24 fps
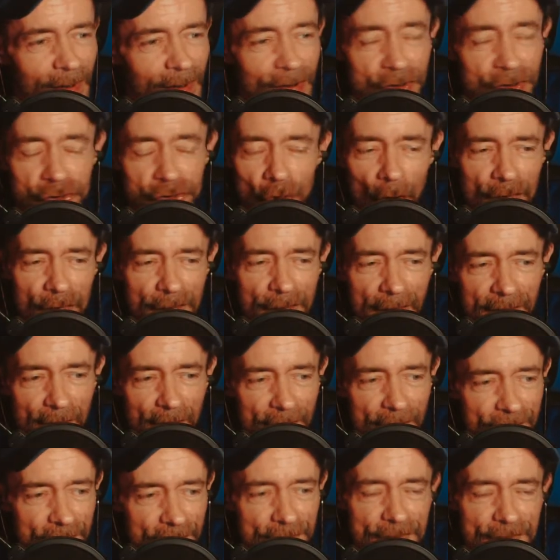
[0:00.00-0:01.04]
John,
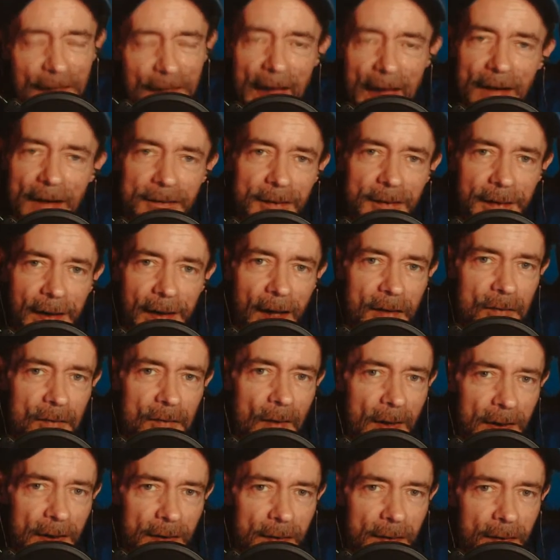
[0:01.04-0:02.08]
that's exactly it,
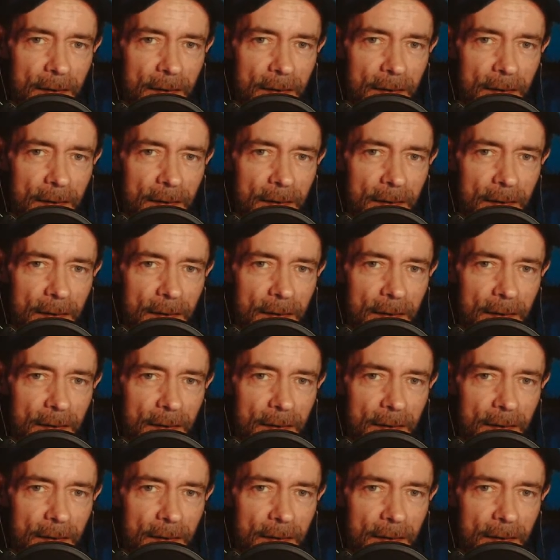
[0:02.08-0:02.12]
right?